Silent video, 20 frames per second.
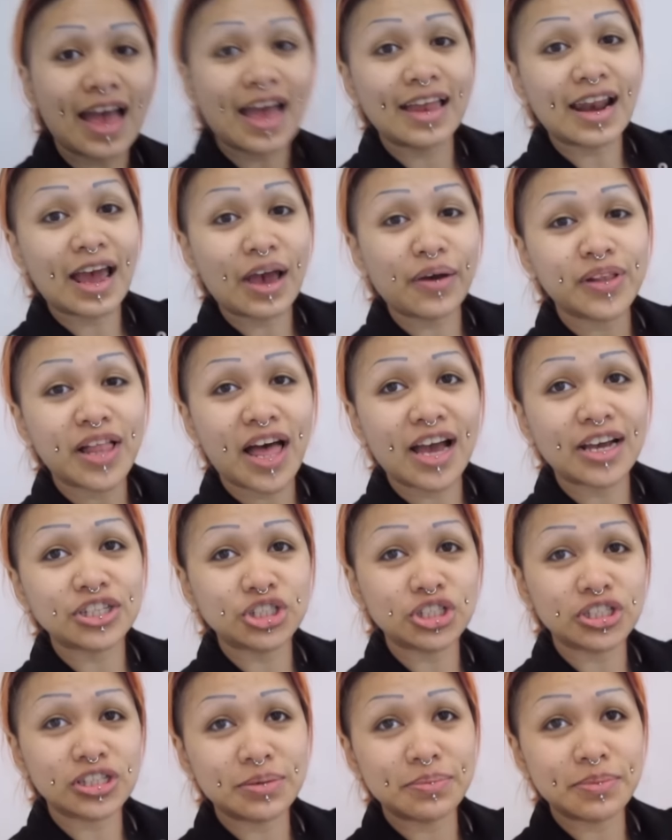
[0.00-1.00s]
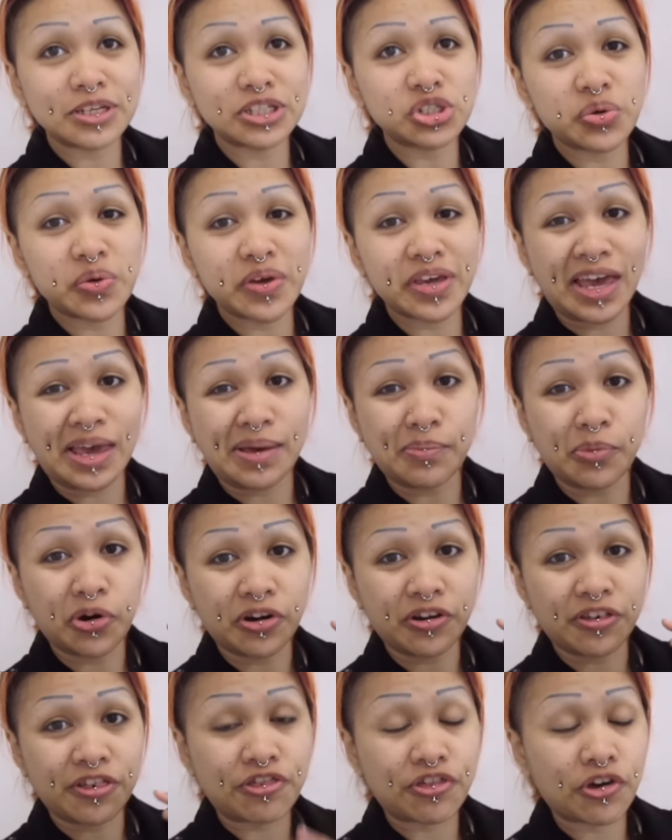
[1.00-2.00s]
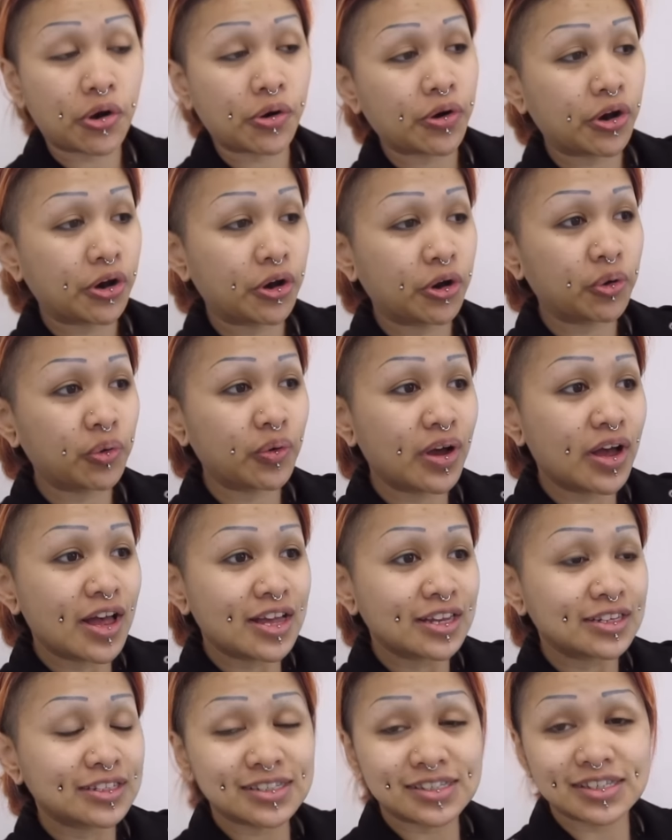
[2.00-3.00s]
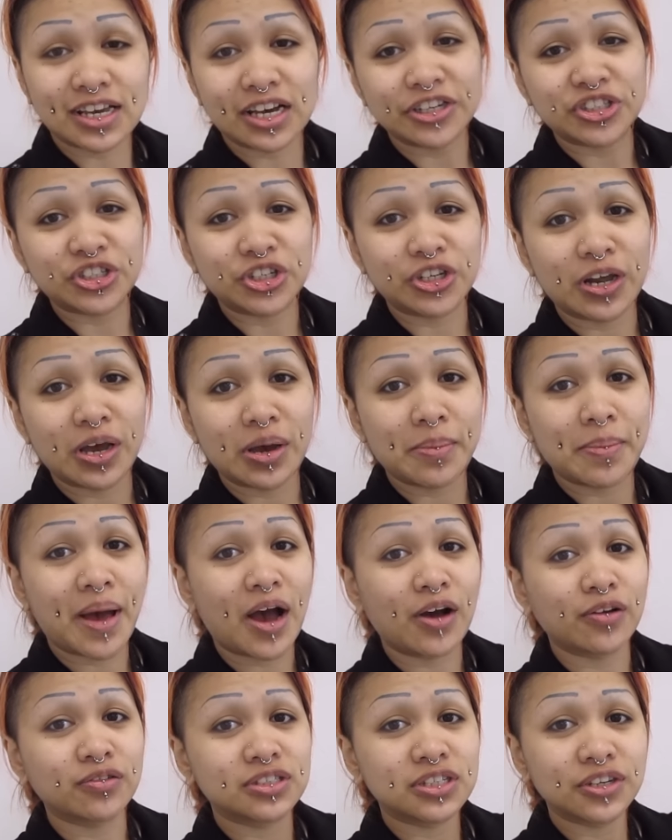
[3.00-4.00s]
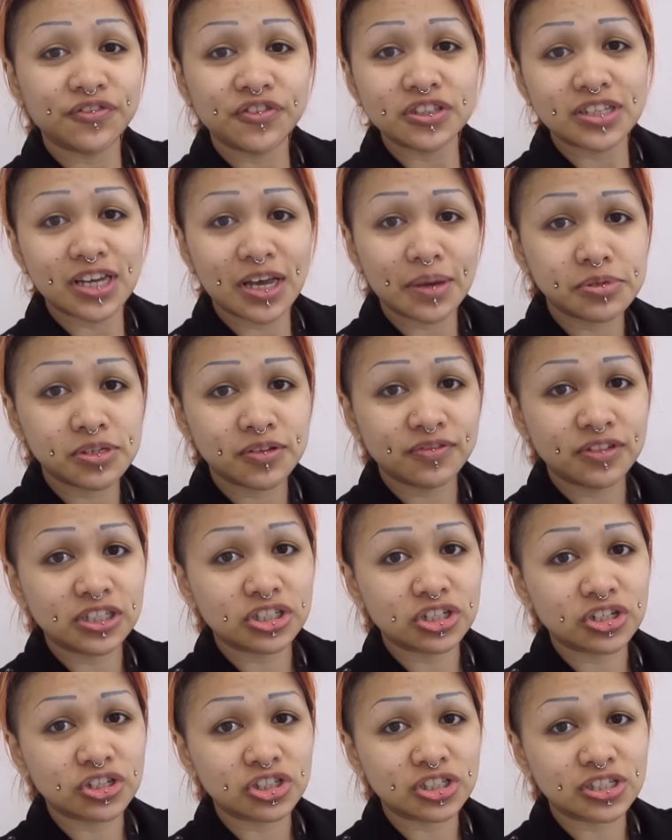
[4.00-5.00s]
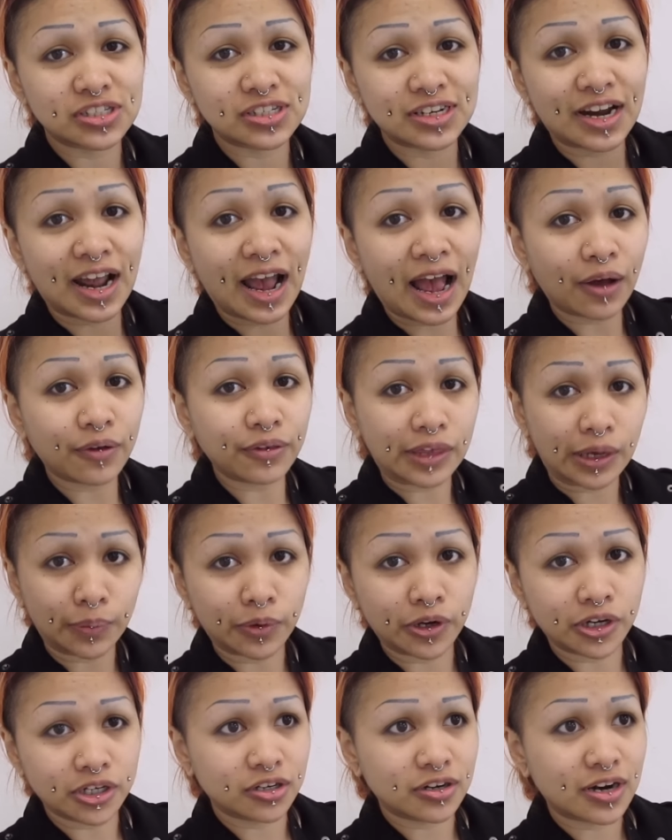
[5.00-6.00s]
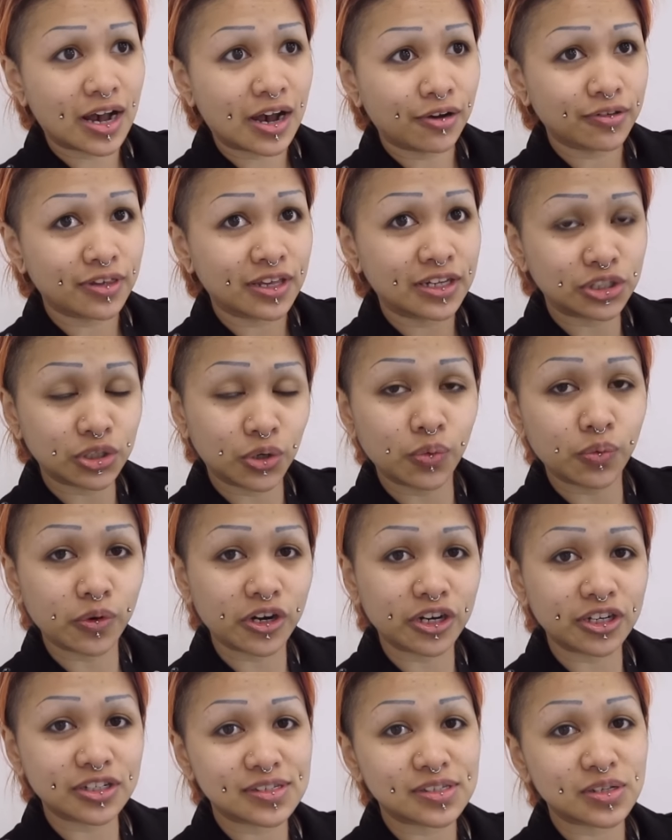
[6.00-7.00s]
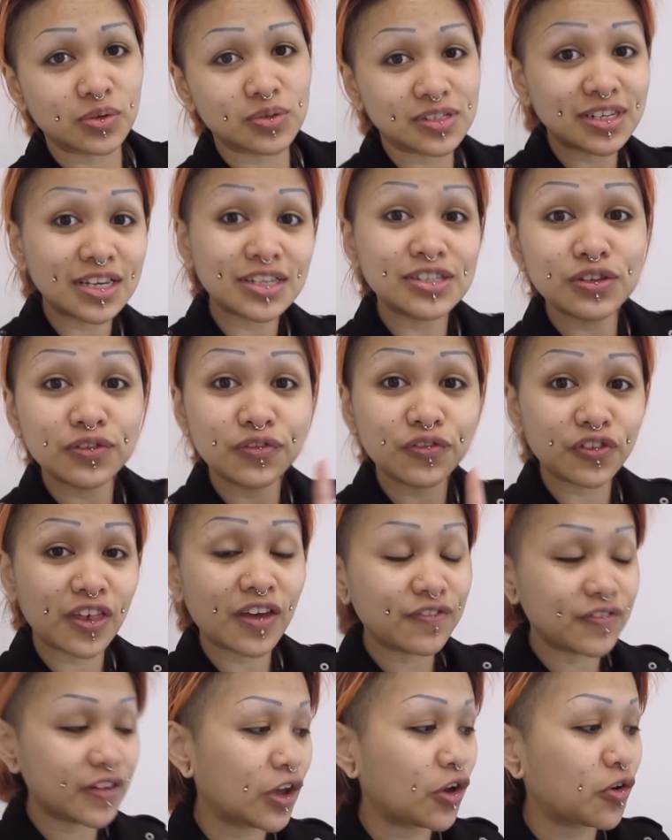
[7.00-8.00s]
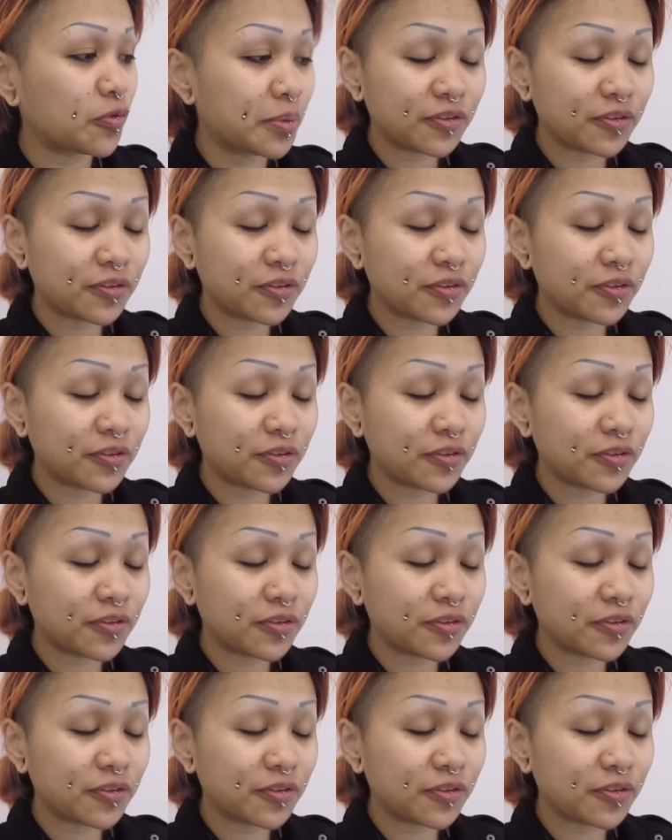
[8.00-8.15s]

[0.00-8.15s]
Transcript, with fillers: And I will actually be doing a more thorough discussion about different types of detergent and how they work or how they don't work, so stay tuned for that video.